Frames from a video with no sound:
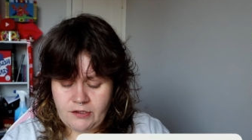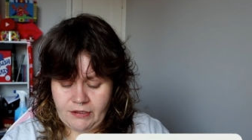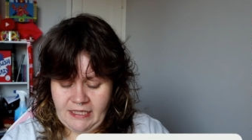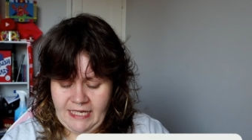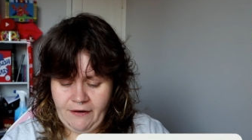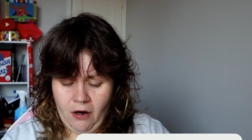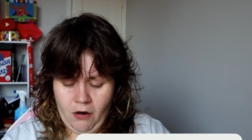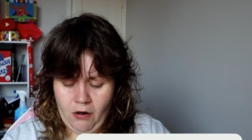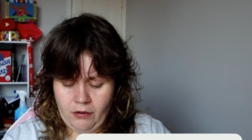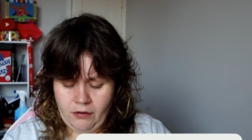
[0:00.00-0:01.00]
So you leave it
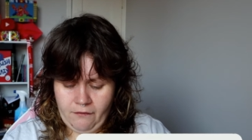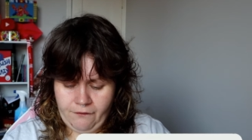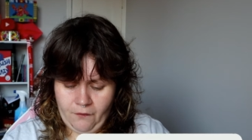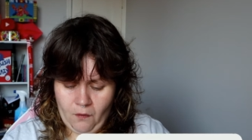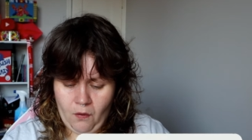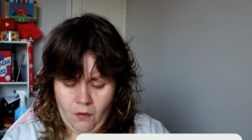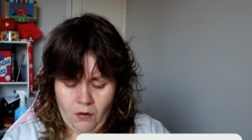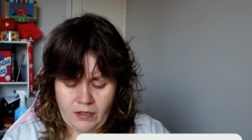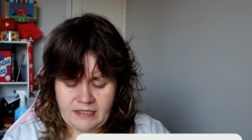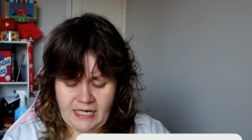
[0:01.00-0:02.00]
on
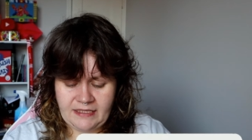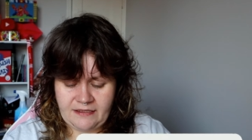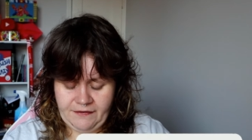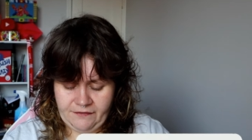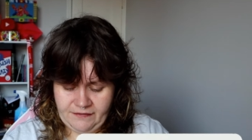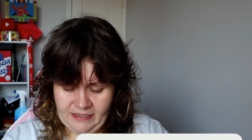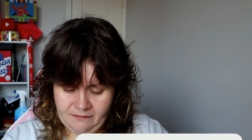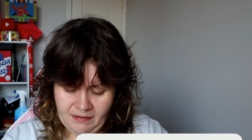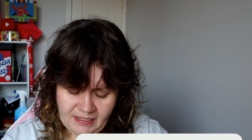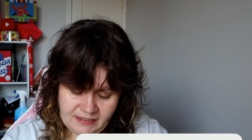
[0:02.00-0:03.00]
for 10 to
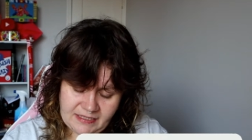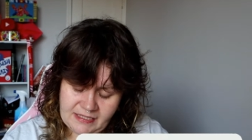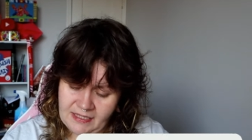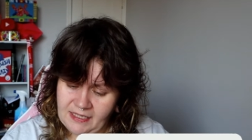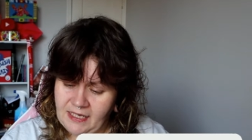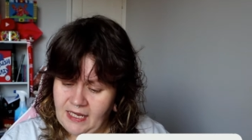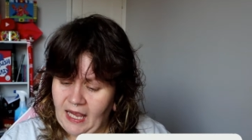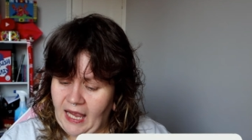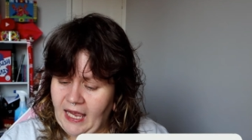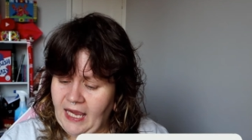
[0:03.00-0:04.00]
15 minutes.
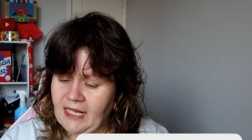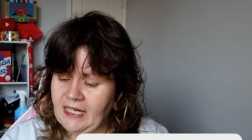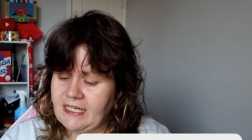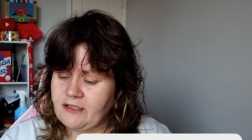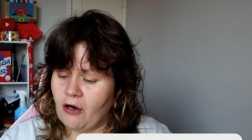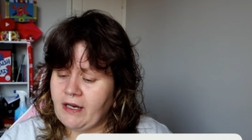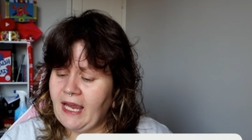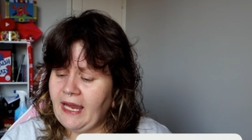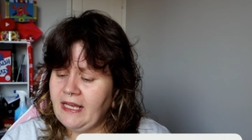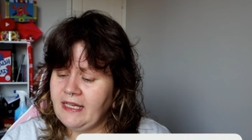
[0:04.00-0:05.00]
And it's got
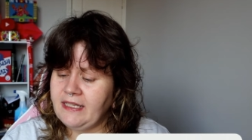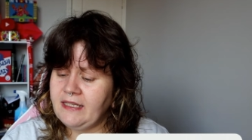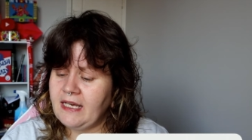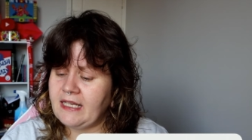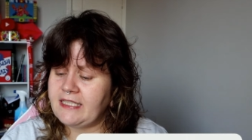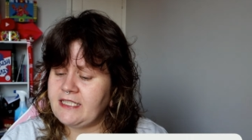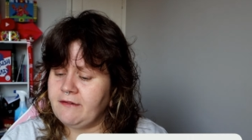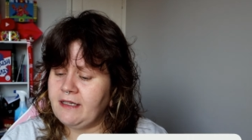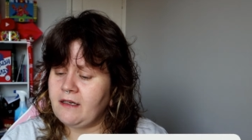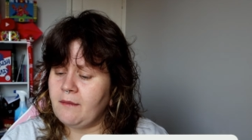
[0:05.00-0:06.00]
kaolin,
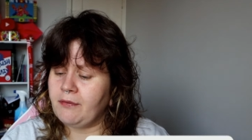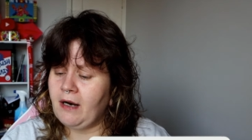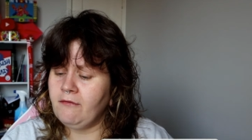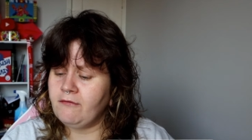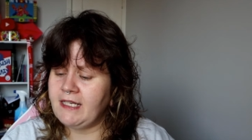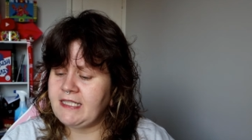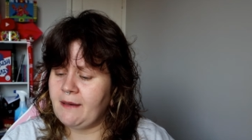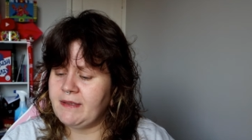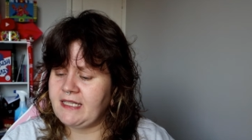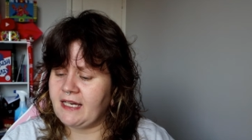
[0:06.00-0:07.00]
glycerin, brown rice
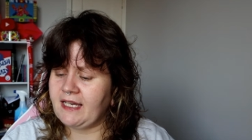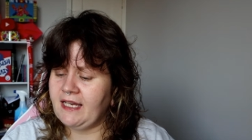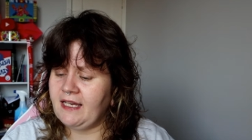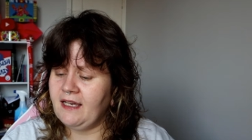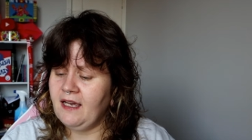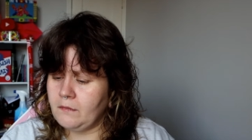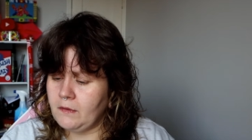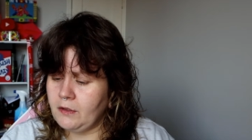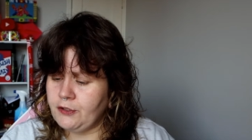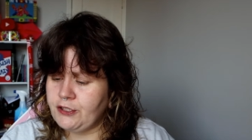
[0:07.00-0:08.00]
amazake,
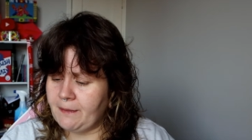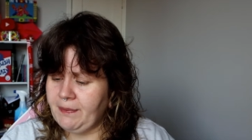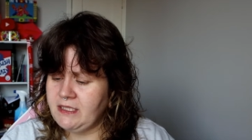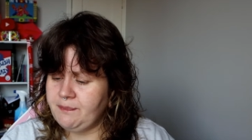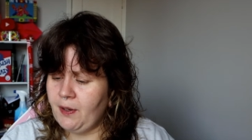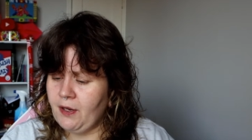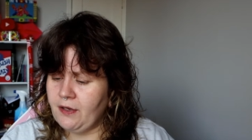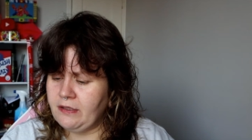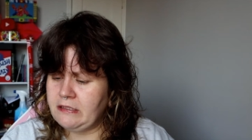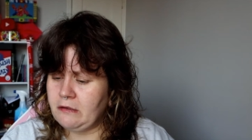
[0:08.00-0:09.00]
shepherd's
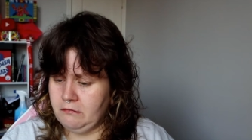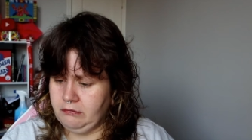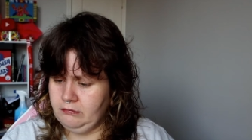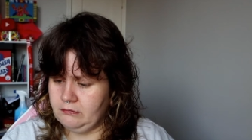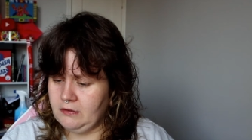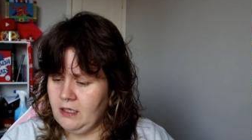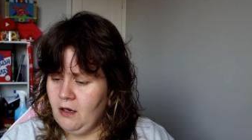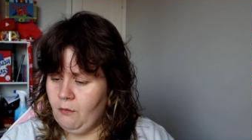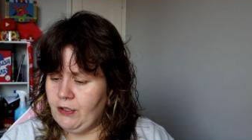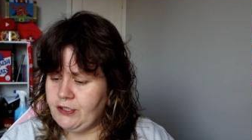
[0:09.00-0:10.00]
purse, ooh,
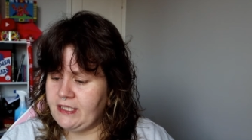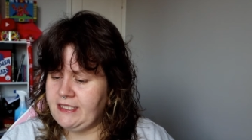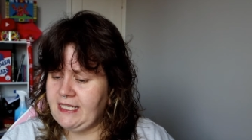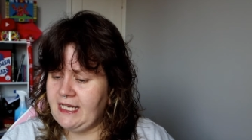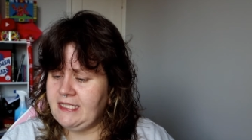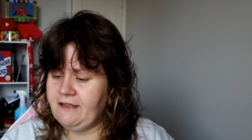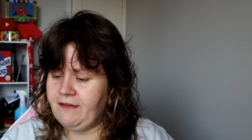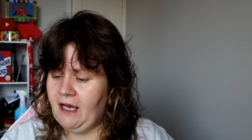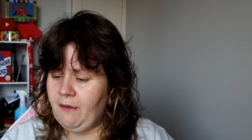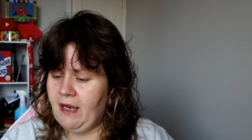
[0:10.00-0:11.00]
which is daisy
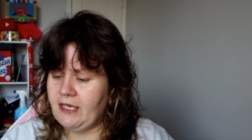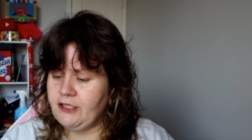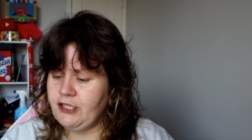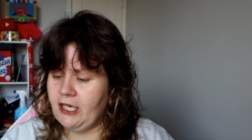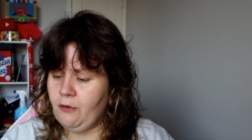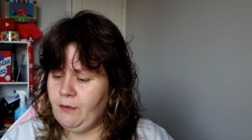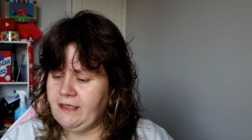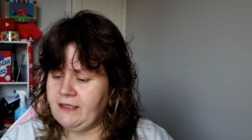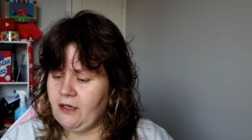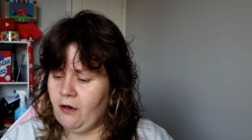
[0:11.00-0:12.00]
flower and
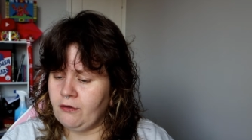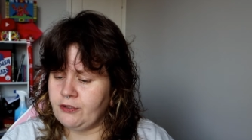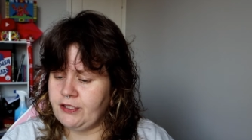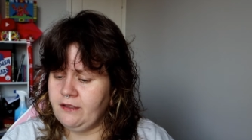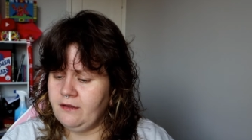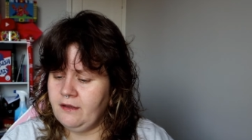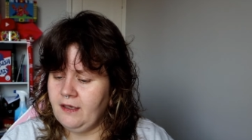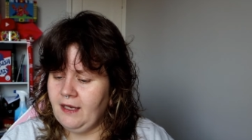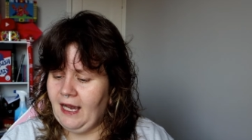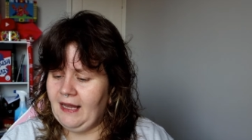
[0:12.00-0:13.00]
chickweed decoction.
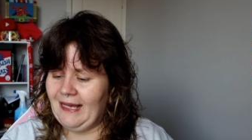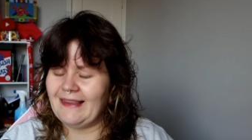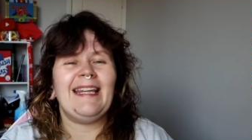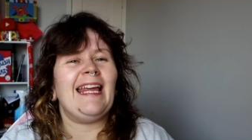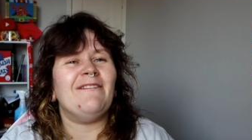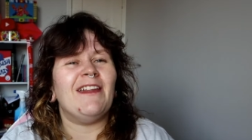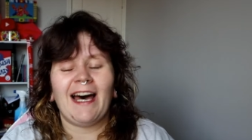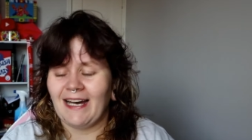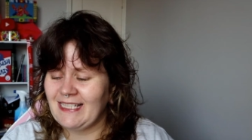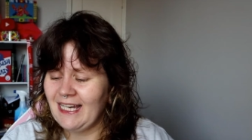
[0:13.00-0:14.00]
I like the name of
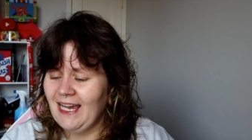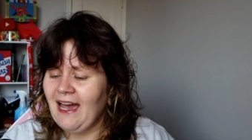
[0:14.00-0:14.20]
that.